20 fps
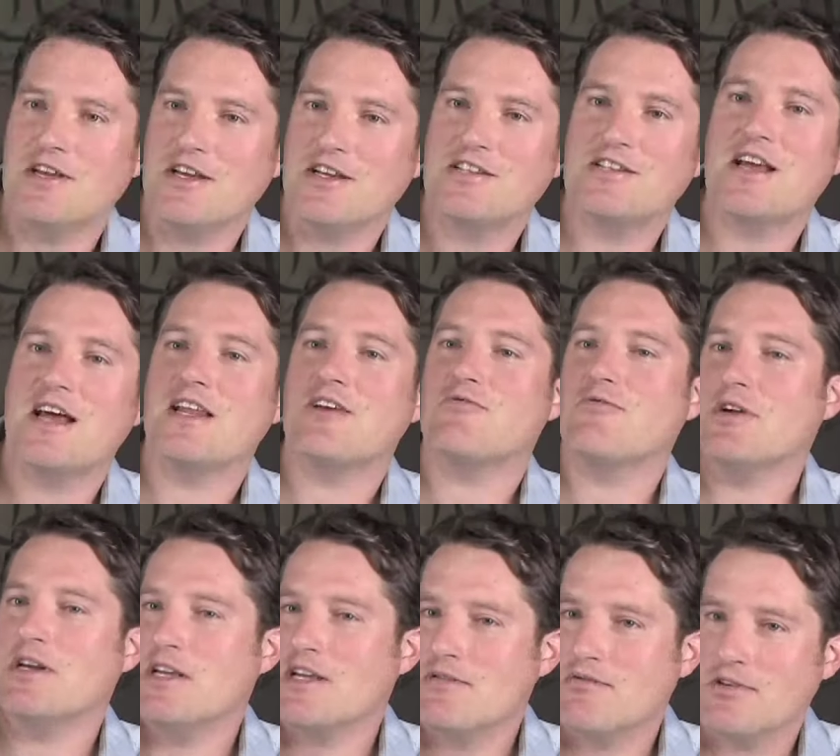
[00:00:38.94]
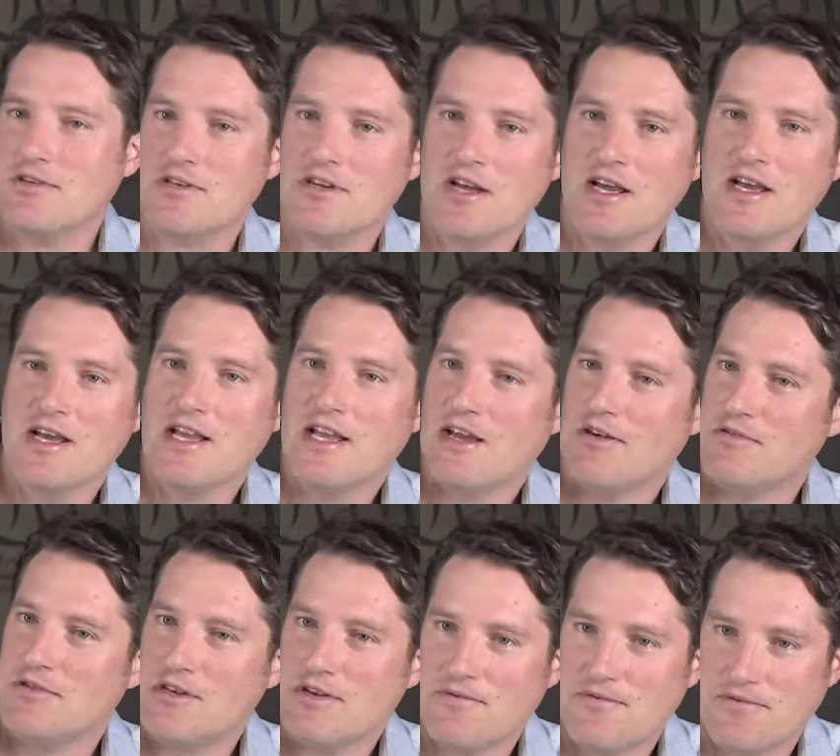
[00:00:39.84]
he said it when he was
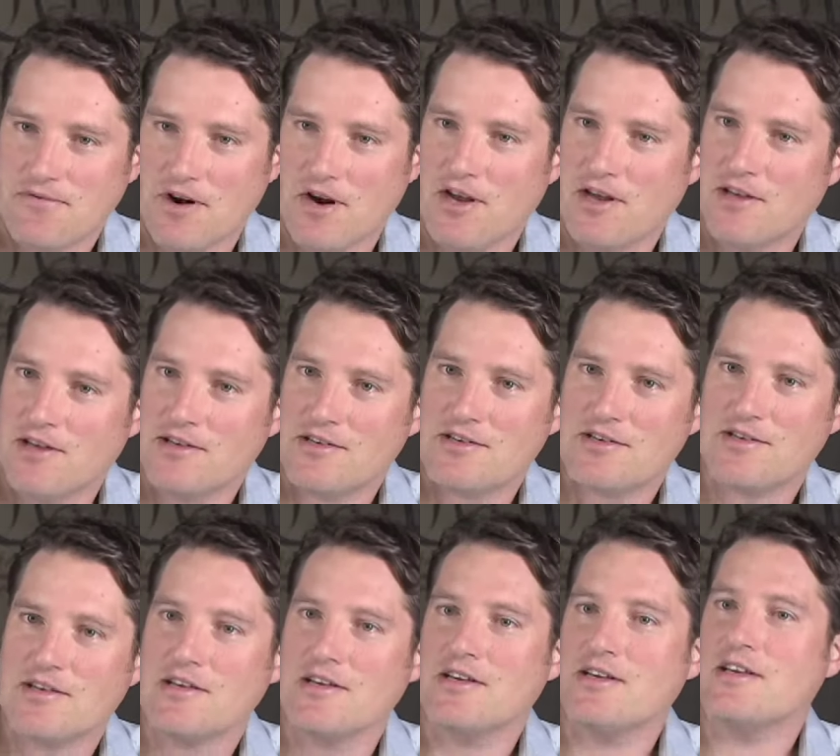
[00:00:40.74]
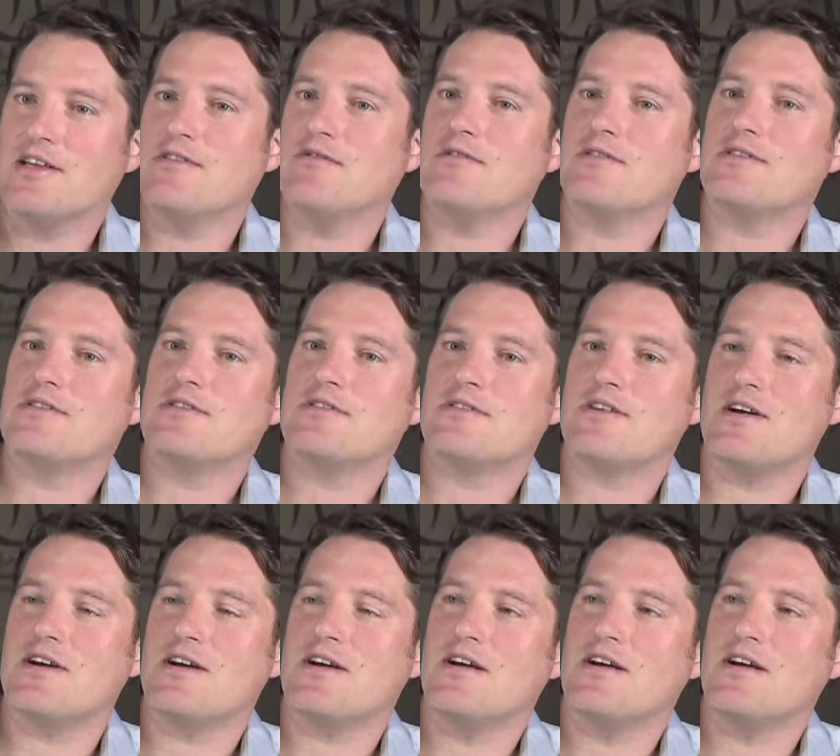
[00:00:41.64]
in France, and he was